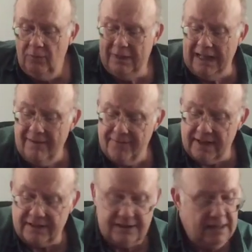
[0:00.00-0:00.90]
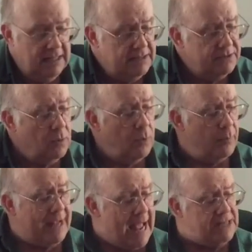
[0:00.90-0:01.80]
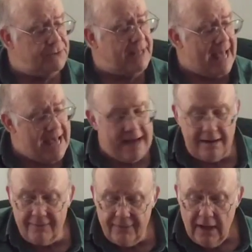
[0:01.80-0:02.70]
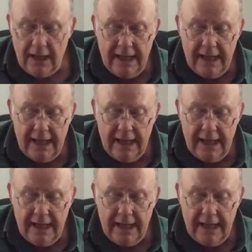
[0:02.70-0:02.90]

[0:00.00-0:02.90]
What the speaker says: We love this. So what we actually have,